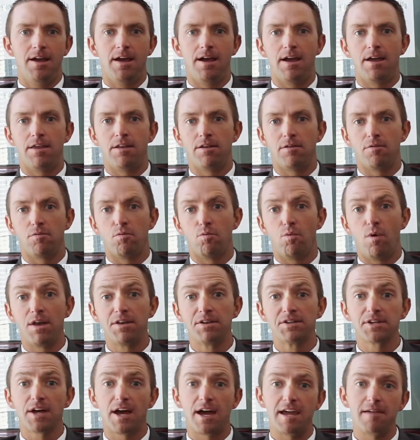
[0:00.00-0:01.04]
And
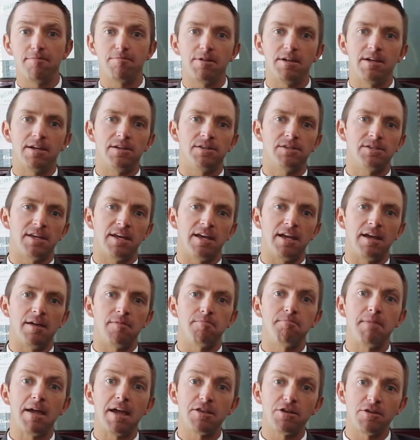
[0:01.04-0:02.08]
one type is a
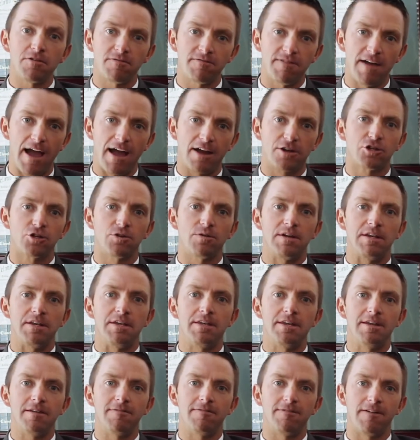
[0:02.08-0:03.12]
manufacturing
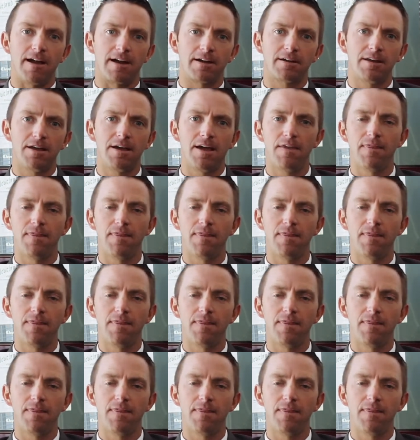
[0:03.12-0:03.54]
defect.